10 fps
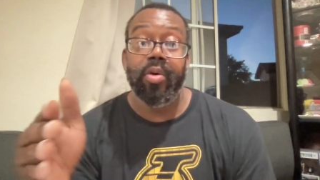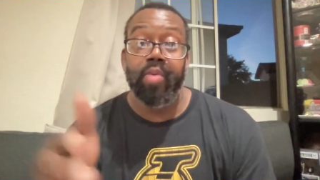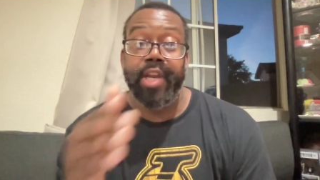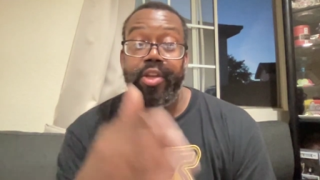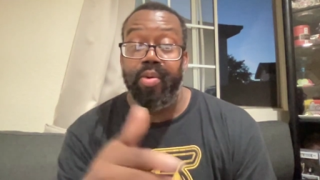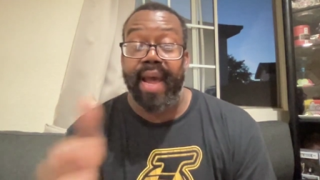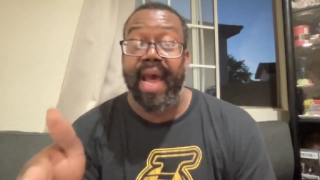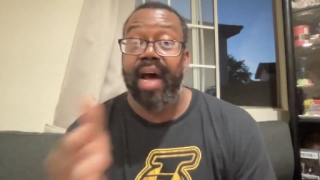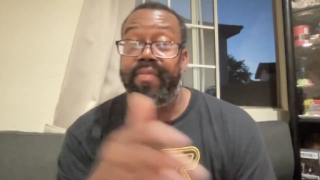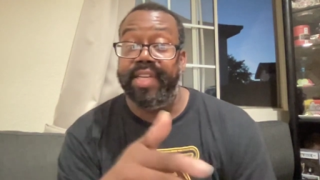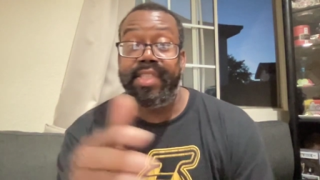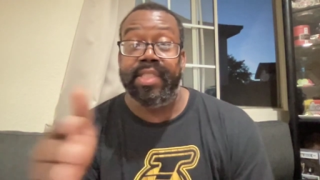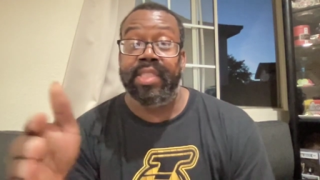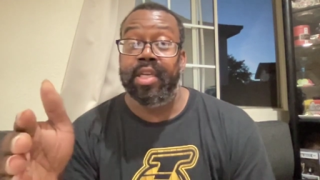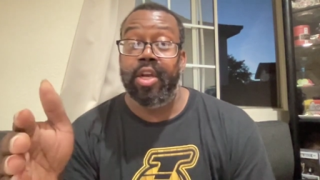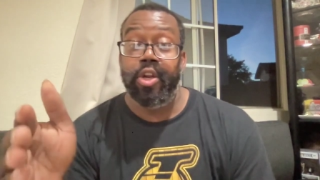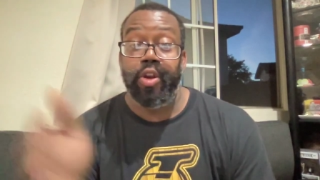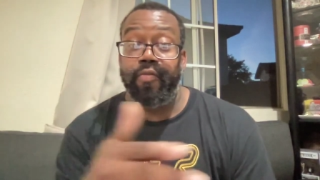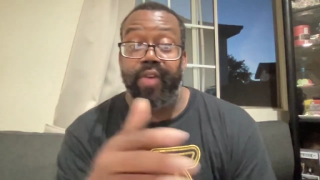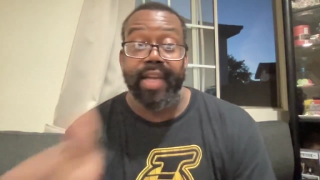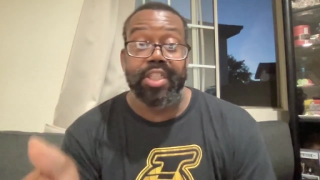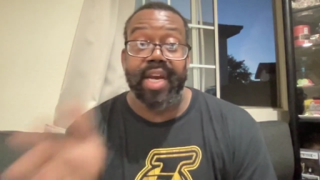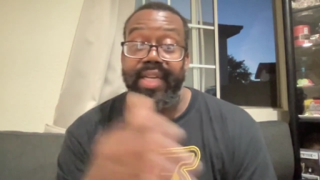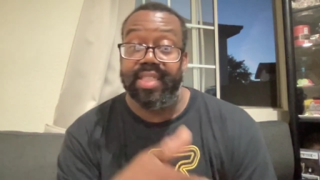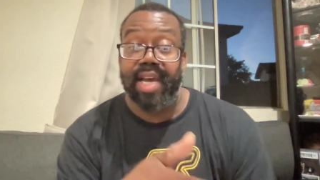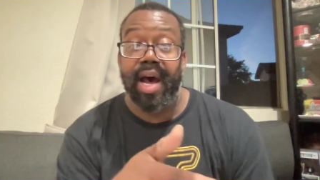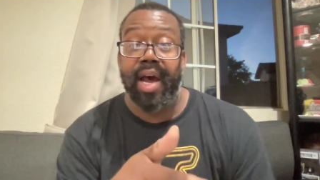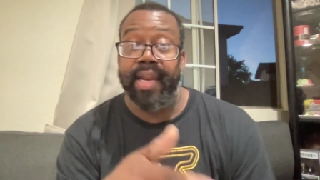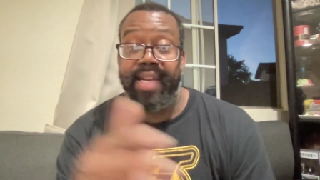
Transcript: what you have is your franchise guy,